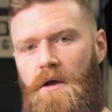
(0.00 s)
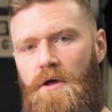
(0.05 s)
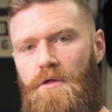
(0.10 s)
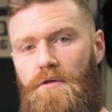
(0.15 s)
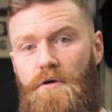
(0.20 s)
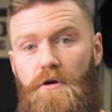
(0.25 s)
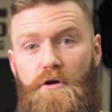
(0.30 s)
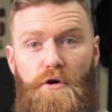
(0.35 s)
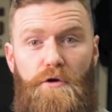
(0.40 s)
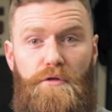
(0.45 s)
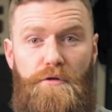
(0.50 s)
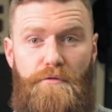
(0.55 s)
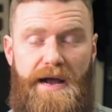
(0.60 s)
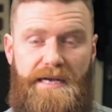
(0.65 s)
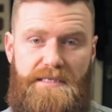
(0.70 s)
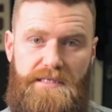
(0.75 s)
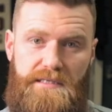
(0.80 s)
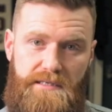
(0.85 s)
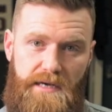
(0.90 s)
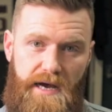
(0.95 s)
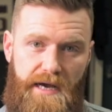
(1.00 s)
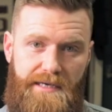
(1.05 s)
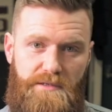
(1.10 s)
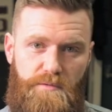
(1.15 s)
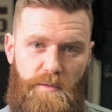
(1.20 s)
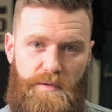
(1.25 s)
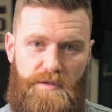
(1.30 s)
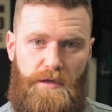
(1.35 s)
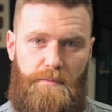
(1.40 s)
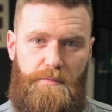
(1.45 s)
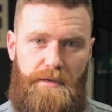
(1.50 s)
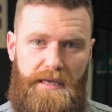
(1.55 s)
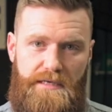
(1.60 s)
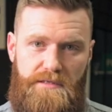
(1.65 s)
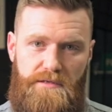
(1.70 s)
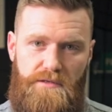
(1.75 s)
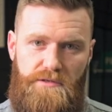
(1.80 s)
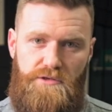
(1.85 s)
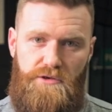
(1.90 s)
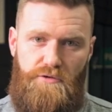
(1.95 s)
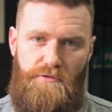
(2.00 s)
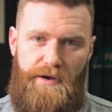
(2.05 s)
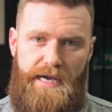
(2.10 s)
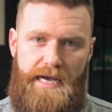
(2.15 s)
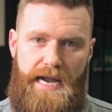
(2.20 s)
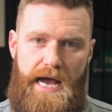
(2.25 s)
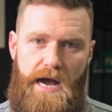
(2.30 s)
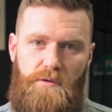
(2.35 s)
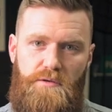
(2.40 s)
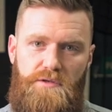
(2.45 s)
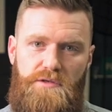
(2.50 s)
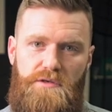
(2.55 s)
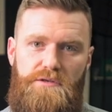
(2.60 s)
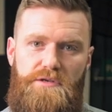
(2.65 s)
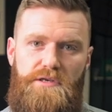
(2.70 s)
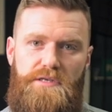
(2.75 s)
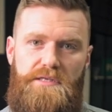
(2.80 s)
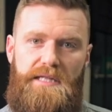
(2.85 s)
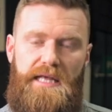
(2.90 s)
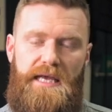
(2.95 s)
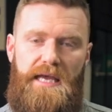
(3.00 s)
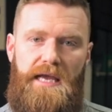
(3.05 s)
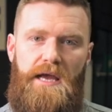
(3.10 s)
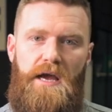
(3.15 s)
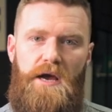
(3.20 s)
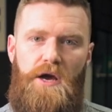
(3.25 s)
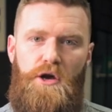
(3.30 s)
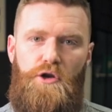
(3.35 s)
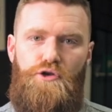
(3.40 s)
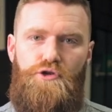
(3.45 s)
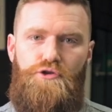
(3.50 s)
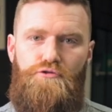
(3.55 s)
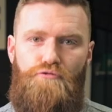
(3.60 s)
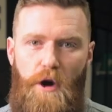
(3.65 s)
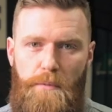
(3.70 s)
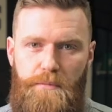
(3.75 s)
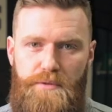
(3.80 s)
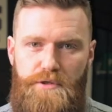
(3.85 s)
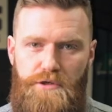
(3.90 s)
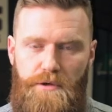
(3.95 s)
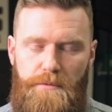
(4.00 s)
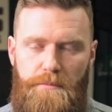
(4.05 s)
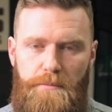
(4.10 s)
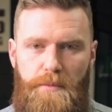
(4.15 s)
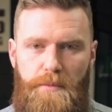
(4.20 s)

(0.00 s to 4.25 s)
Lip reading: There are other exercises which I'll place on screen now, such as the drop jump.